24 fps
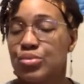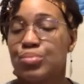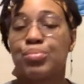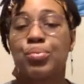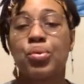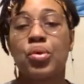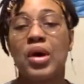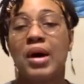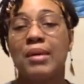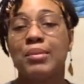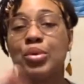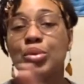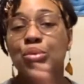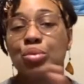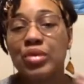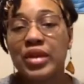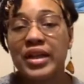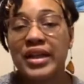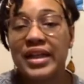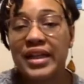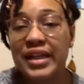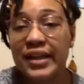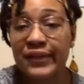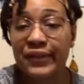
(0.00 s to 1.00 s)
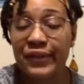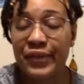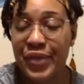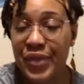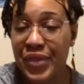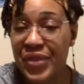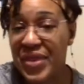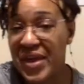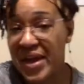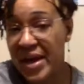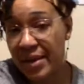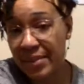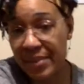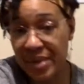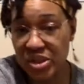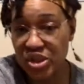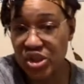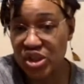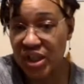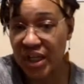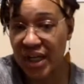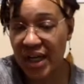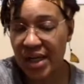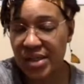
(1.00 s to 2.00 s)
probably give them a
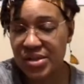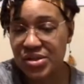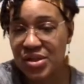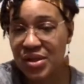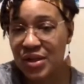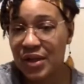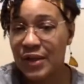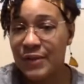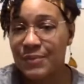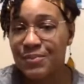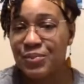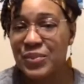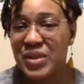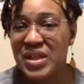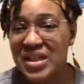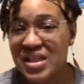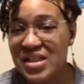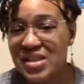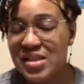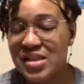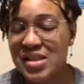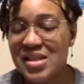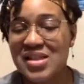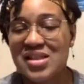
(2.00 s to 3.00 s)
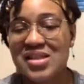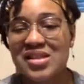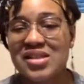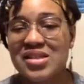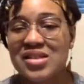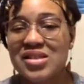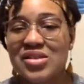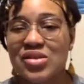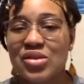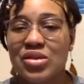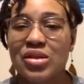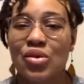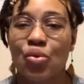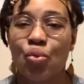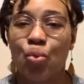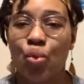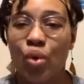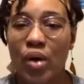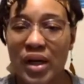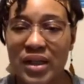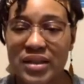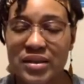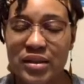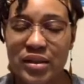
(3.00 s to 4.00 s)
chance because this is the
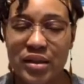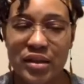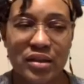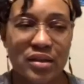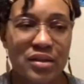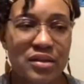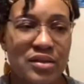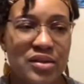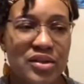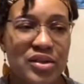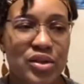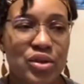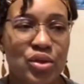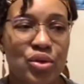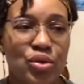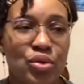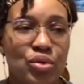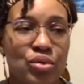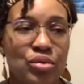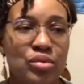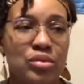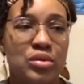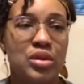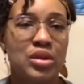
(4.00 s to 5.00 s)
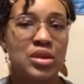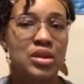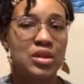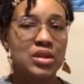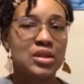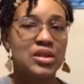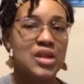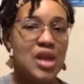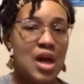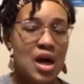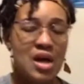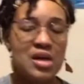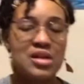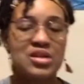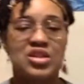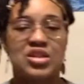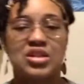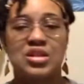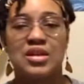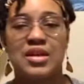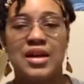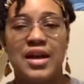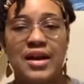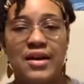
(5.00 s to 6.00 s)
Wander. So y'all
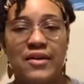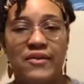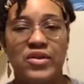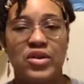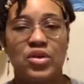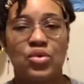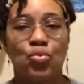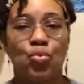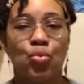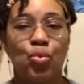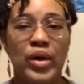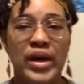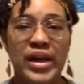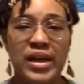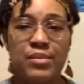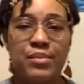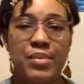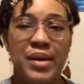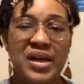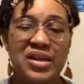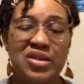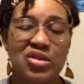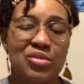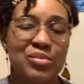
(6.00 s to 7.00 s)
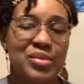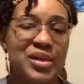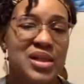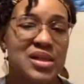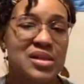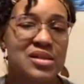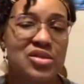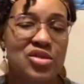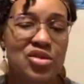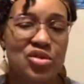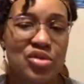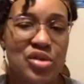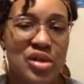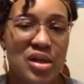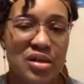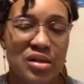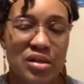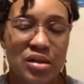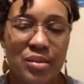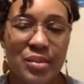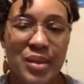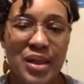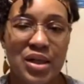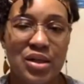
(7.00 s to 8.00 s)
should have it way better because you're
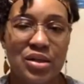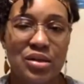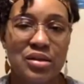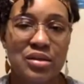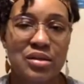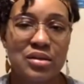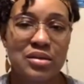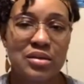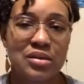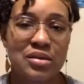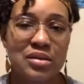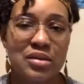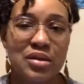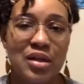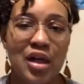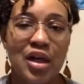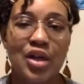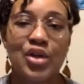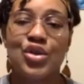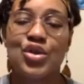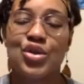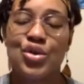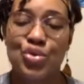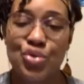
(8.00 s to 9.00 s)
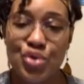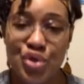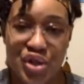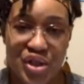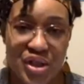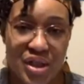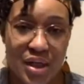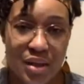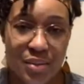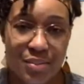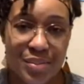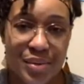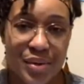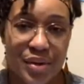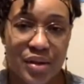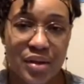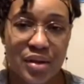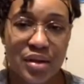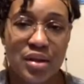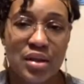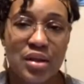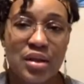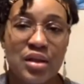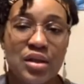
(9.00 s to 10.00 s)
talking about a new ship.
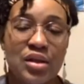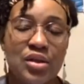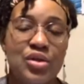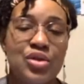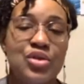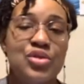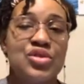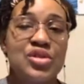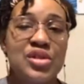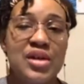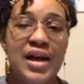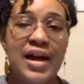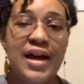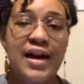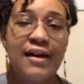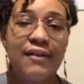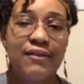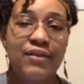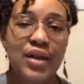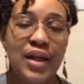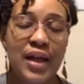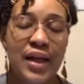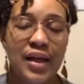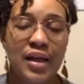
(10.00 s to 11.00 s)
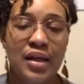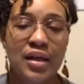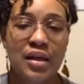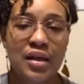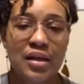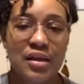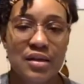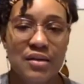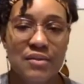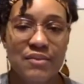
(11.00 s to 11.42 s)
You should have like